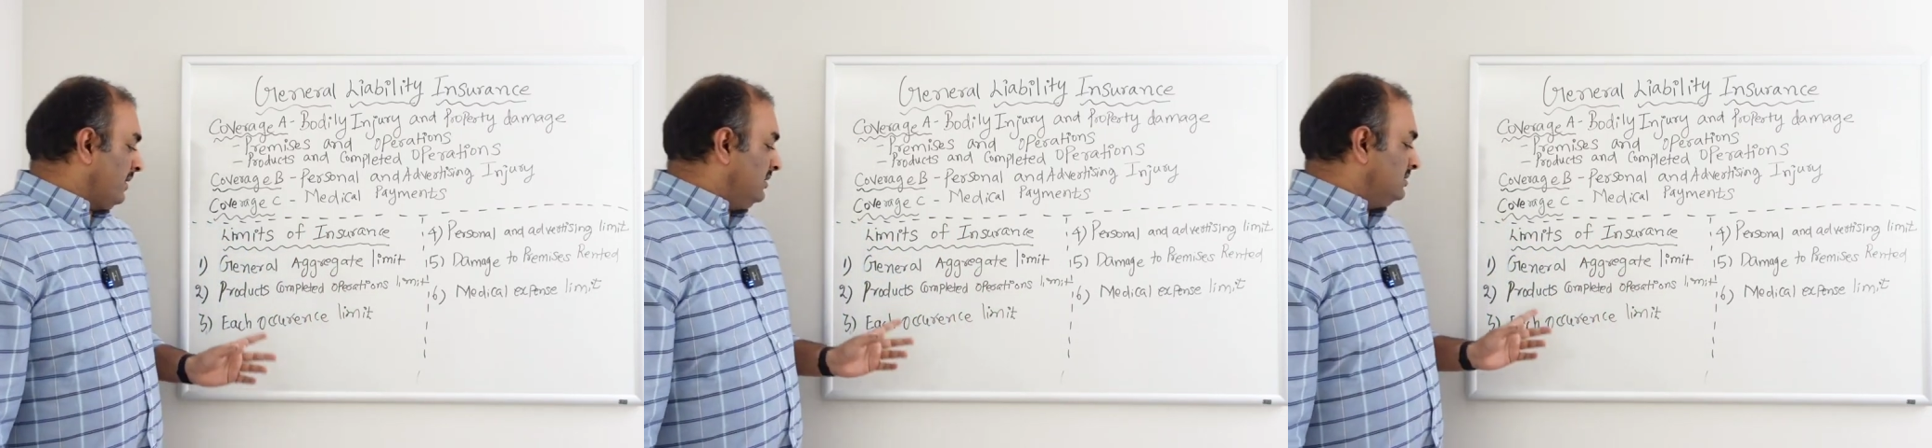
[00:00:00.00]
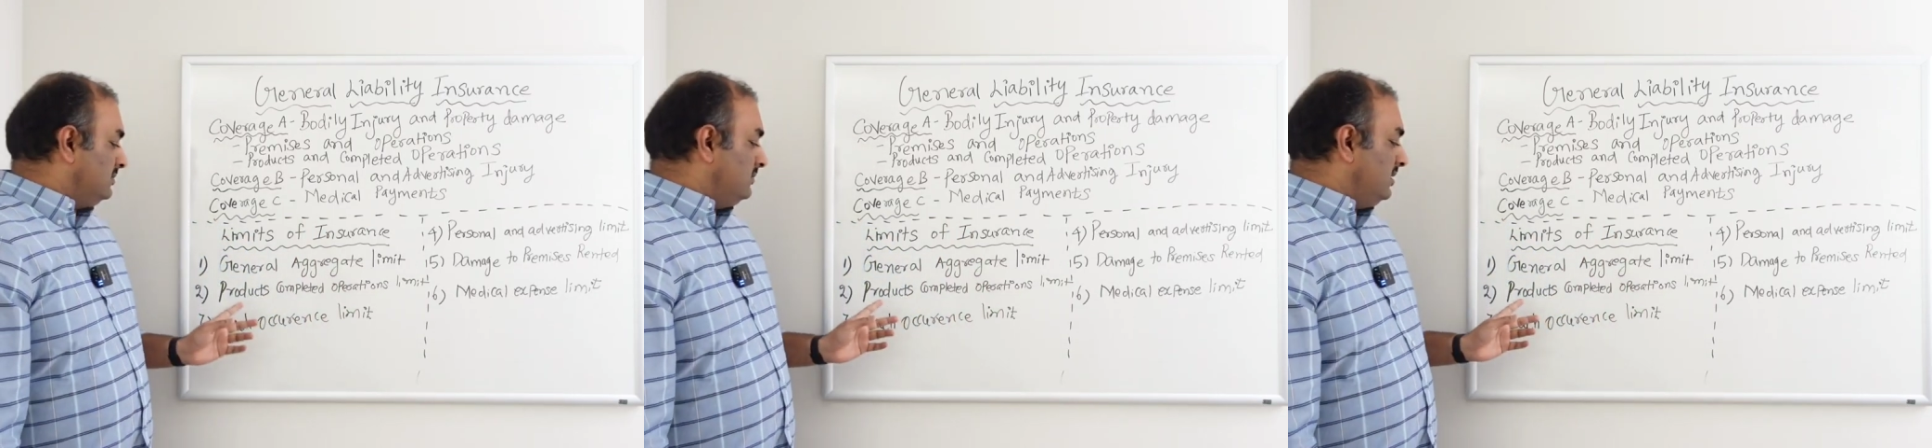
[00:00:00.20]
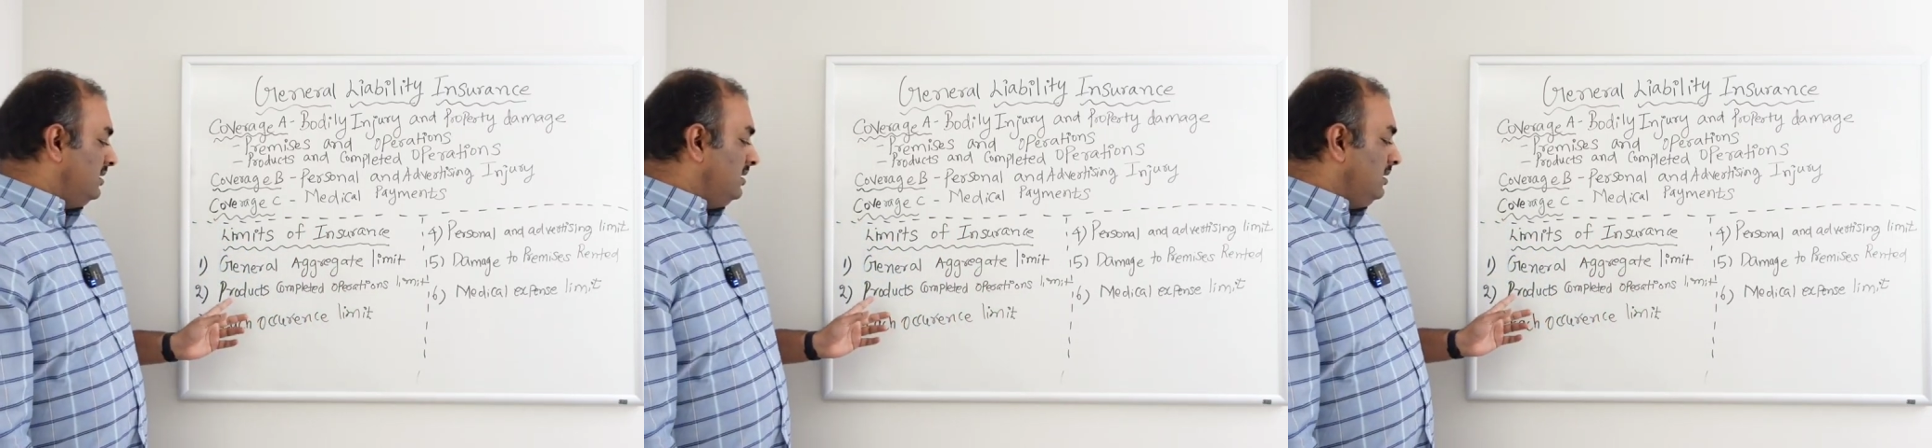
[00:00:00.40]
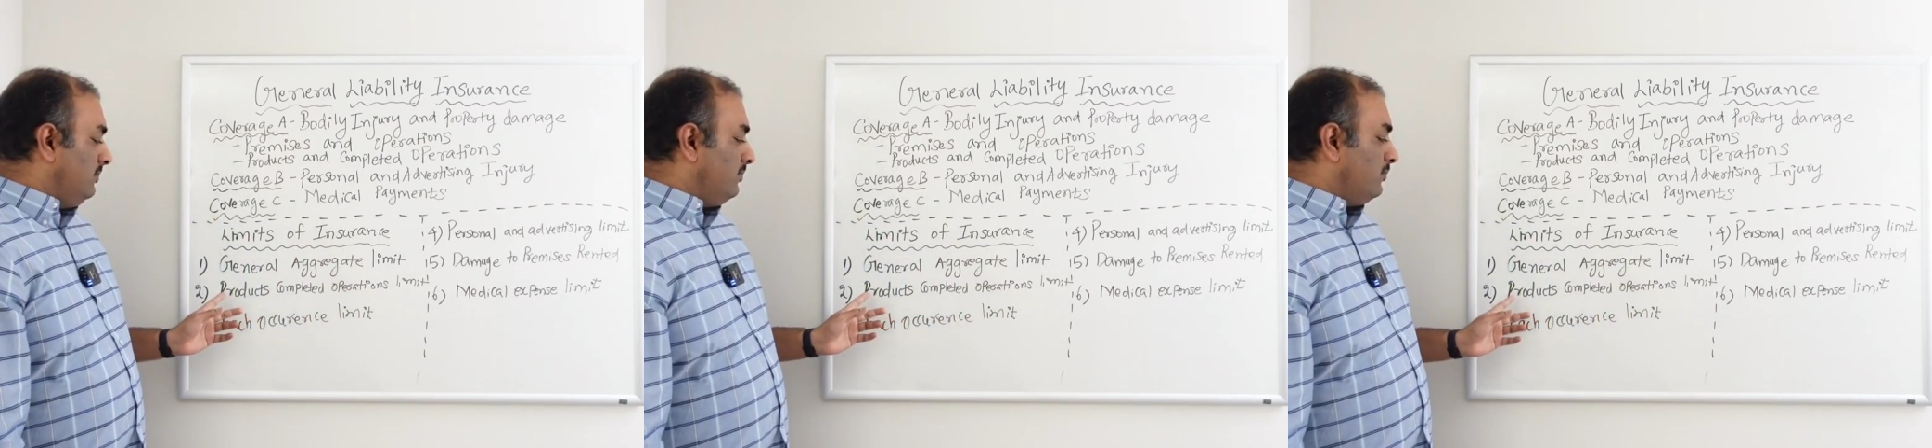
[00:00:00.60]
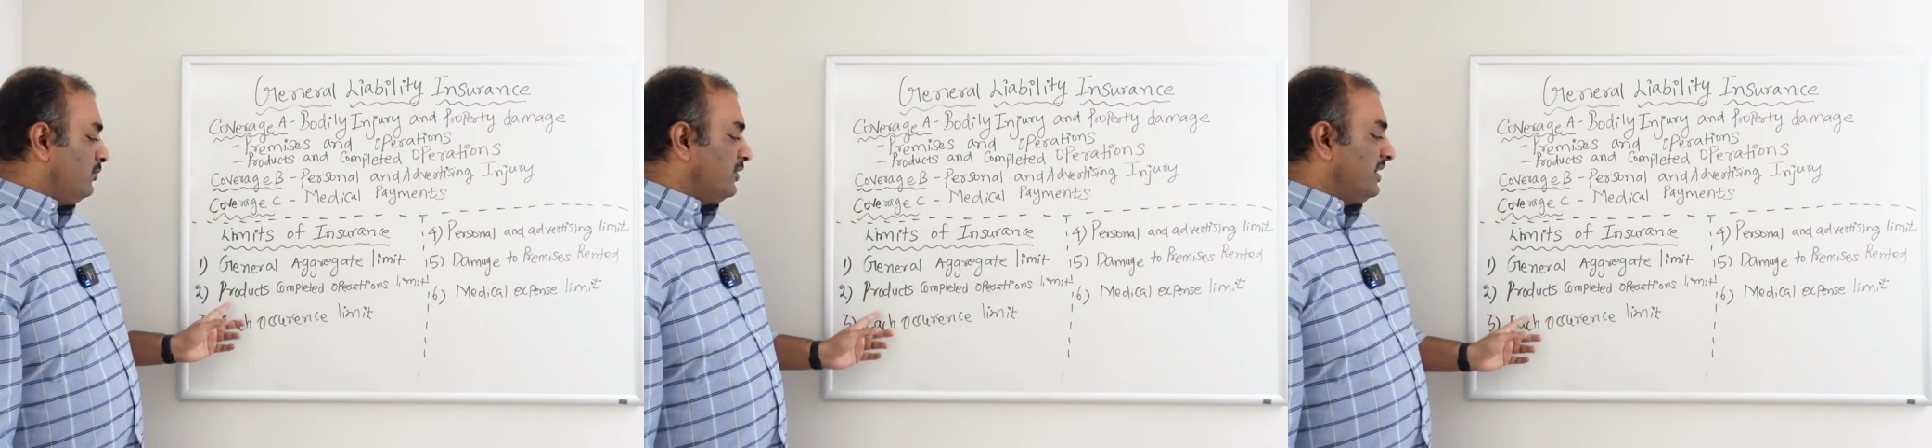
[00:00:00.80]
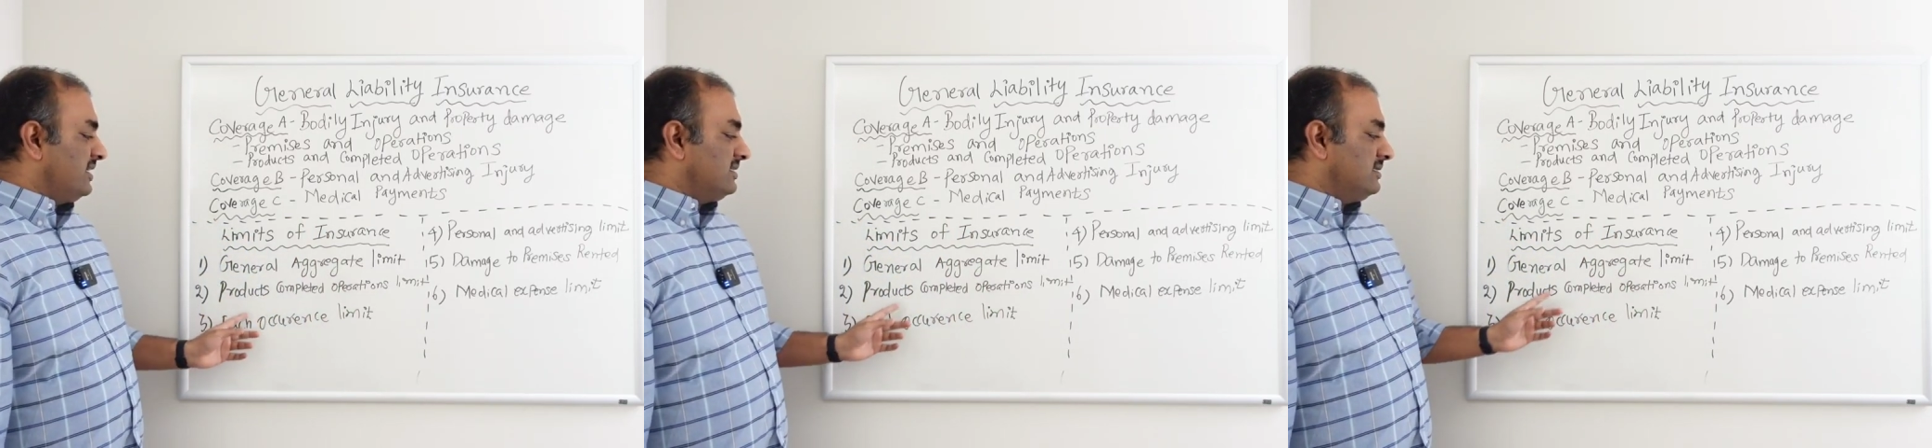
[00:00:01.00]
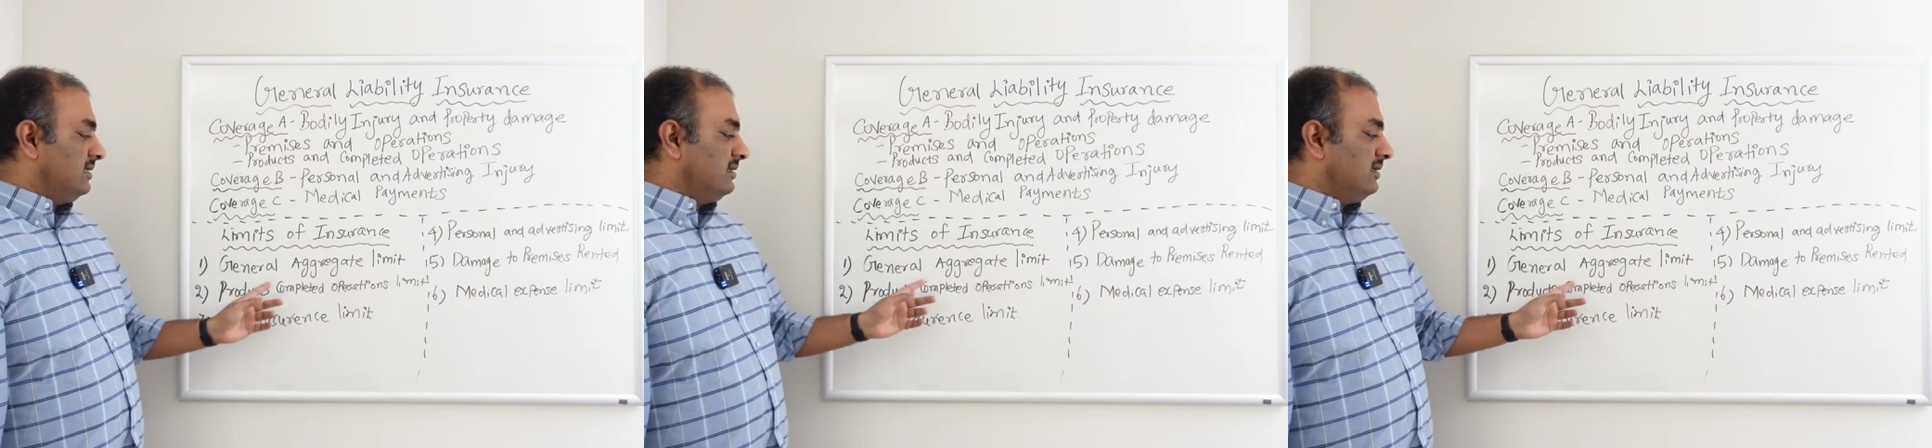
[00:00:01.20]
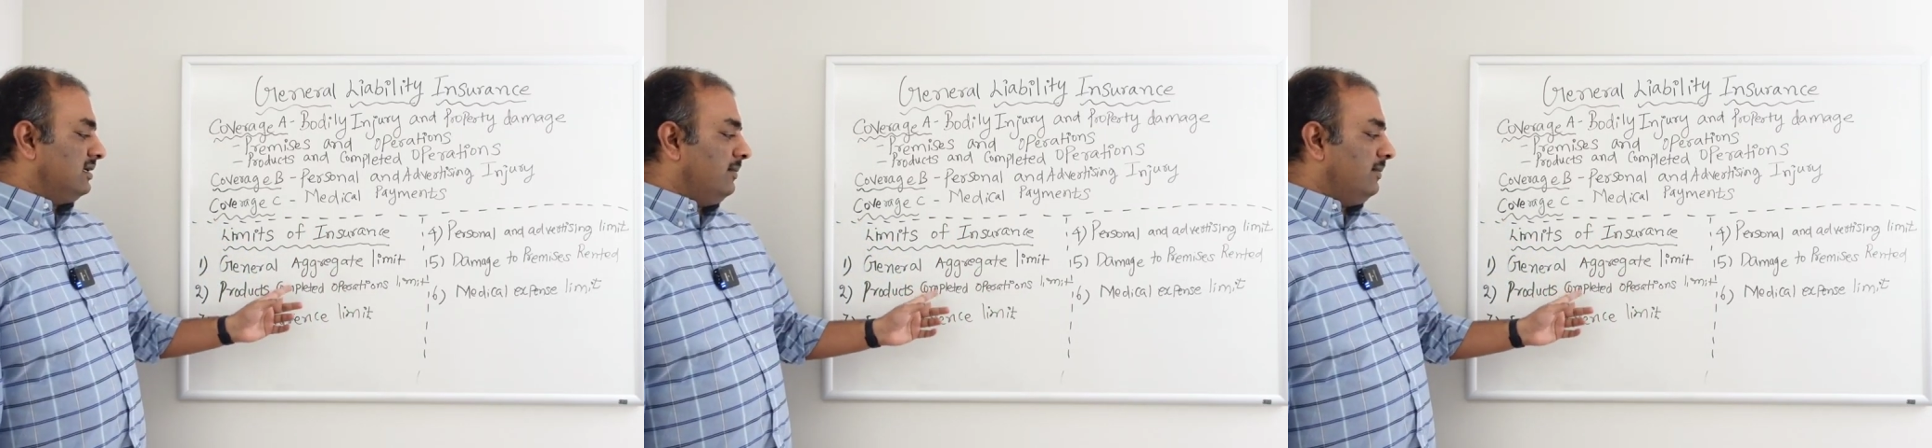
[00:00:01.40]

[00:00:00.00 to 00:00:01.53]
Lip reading: Similarly, products and